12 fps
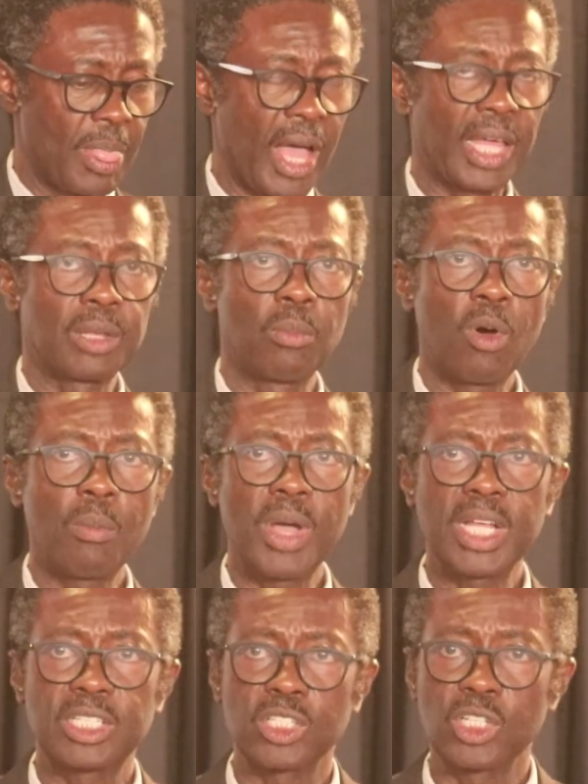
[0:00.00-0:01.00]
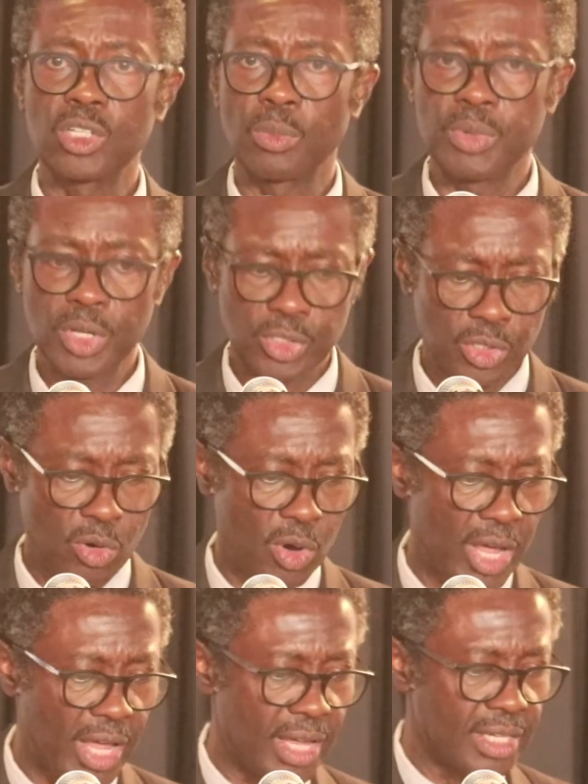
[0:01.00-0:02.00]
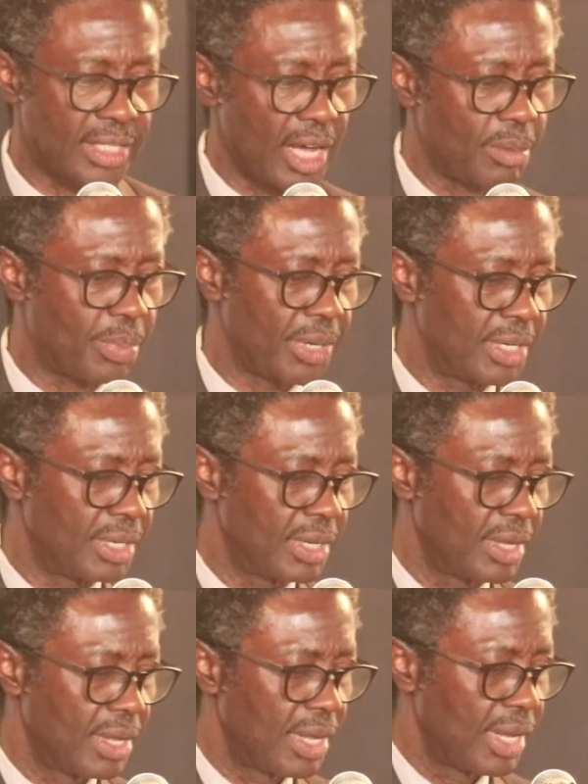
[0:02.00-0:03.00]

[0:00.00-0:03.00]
At the moment, the WHO is helping